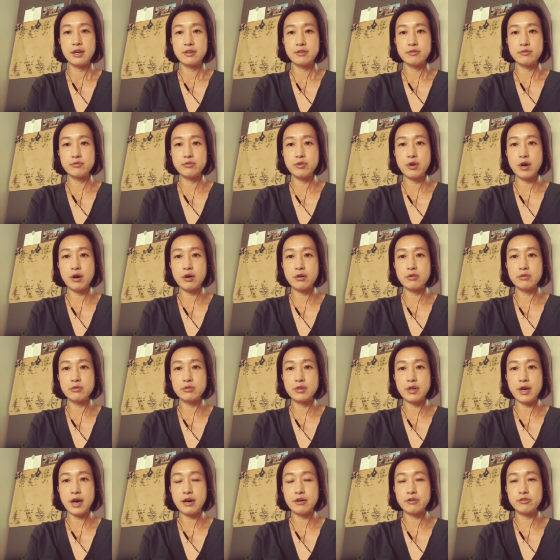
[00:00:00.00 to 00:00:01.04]

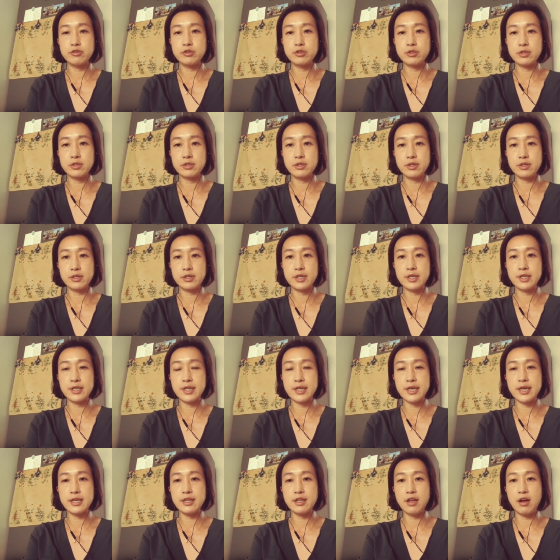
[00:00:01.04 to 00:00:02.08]
rowed out to the
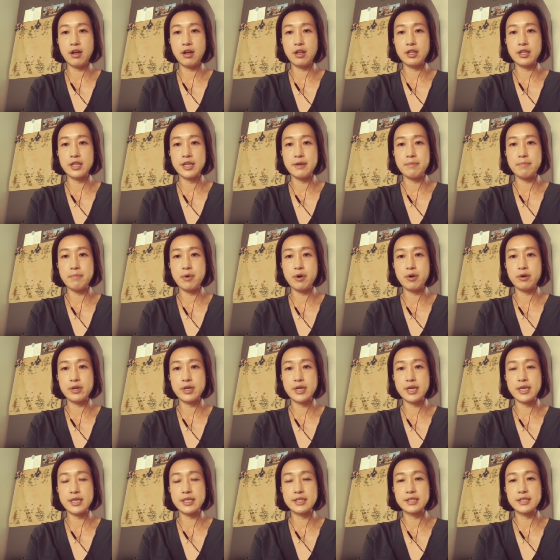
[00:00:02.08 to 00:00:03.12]
clean early
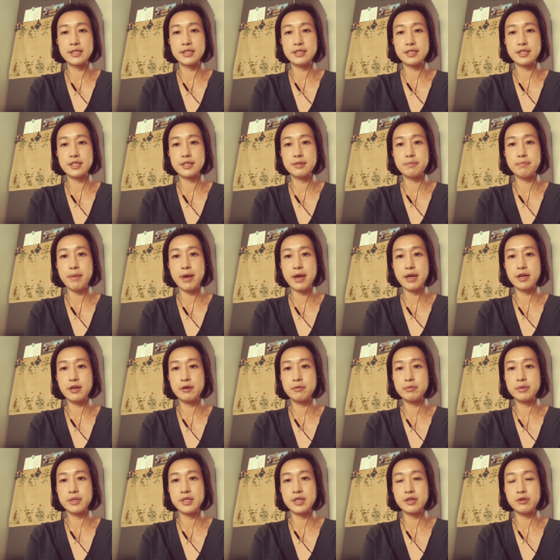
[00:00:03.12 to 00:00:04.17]
morning smell
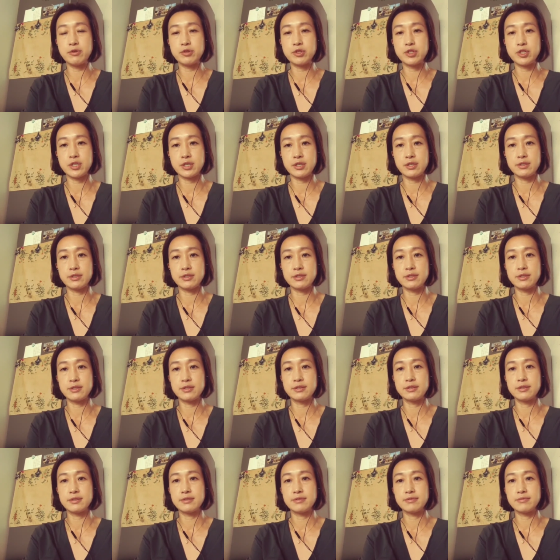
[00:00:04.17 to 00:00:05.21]
of the oceans.
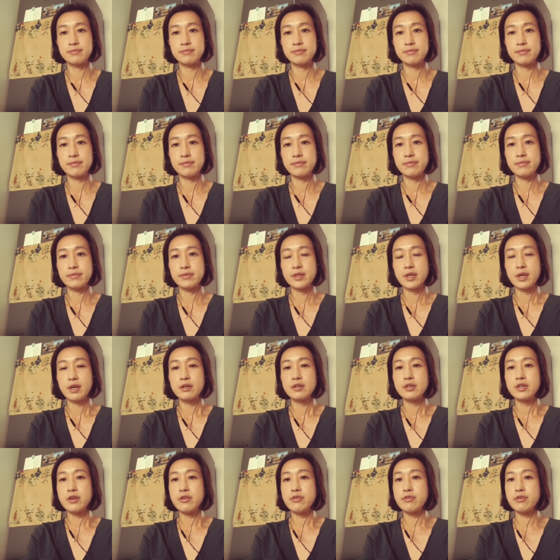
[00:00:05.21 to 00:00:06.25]

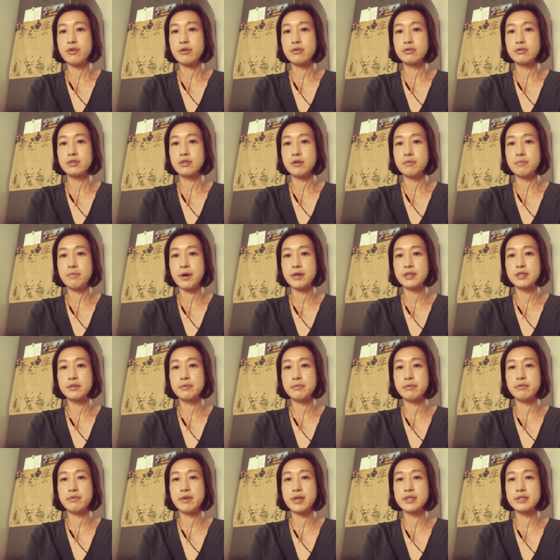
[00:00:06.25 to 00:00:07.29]
He thought the
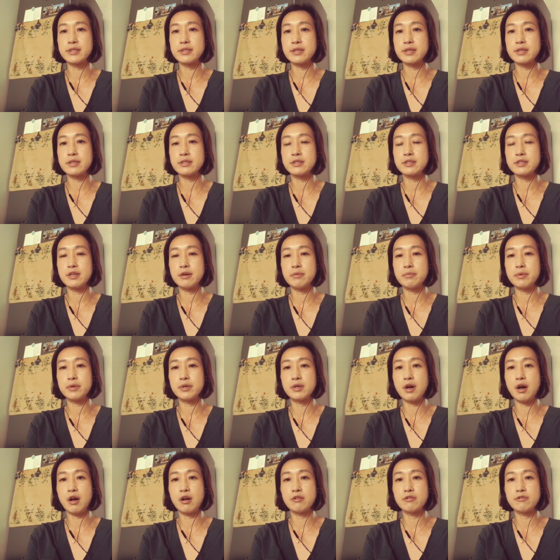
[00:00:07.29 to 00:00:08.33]
possible presence of a
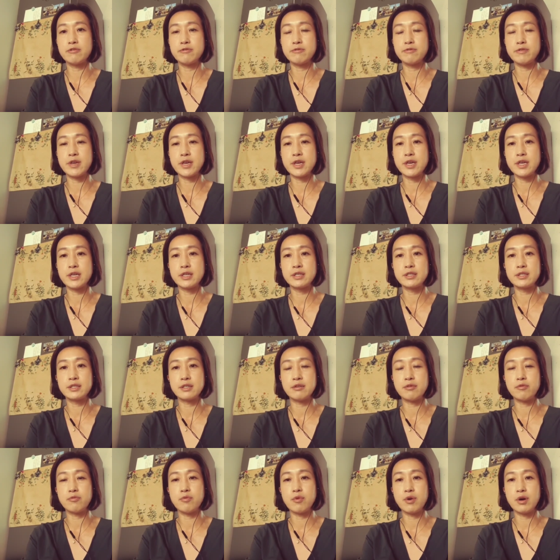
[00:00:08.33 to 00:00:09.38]
Gulf feed
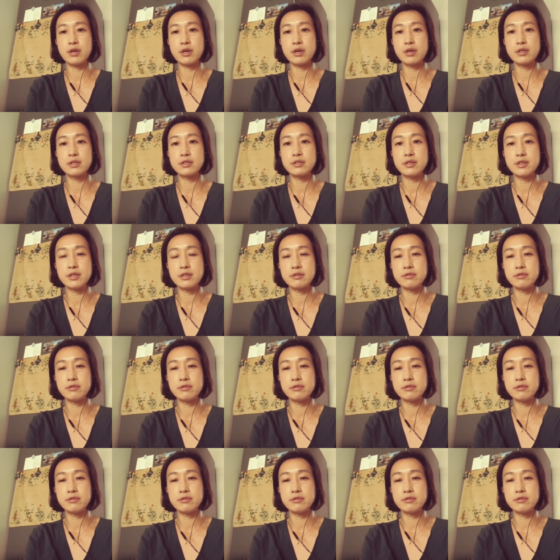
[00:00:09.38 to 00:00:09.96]
water